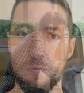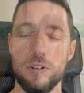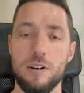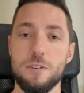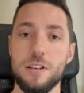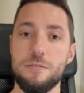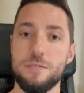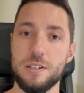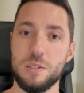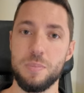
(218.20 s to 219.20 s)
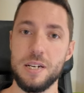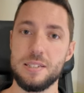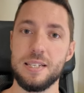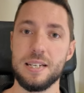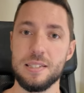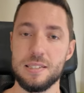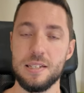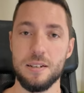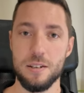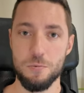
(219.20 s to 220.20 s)
Whenever they find space, they can
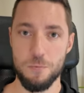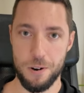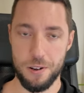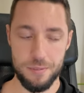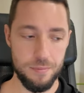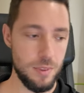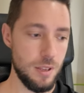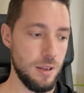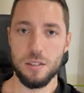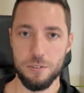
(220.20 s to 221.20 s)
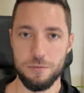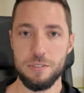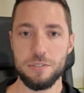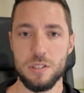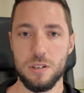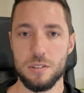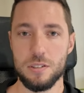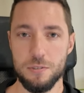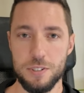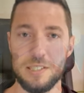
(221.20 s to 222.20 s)
sit and work. The fifth
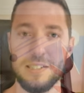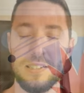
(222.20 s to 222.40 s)
service